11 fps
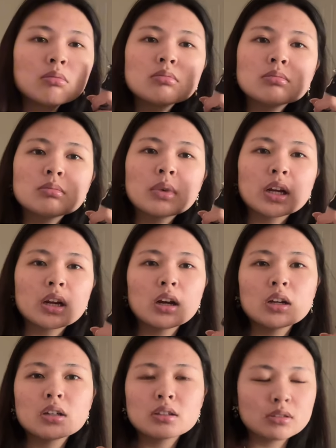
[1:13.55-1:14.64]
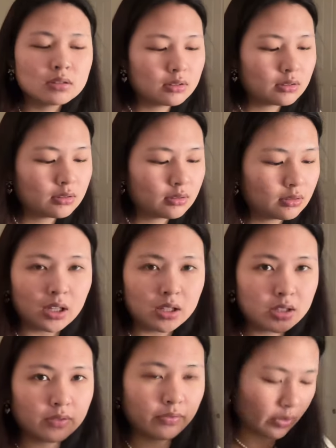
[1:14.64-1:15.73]
my god, at
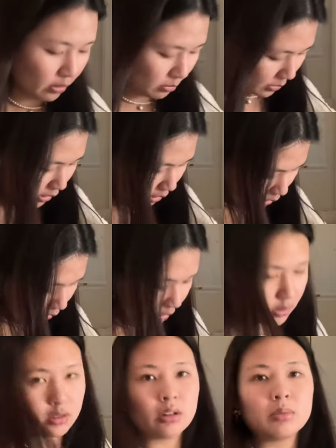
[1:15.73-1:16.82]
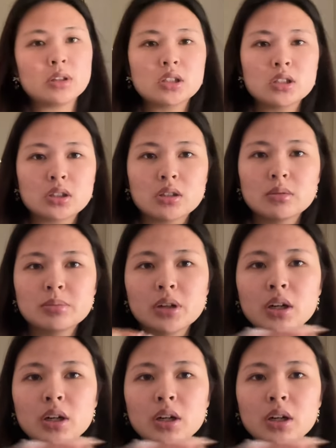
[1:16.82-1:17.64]
least it fell on my hands and not my shirt.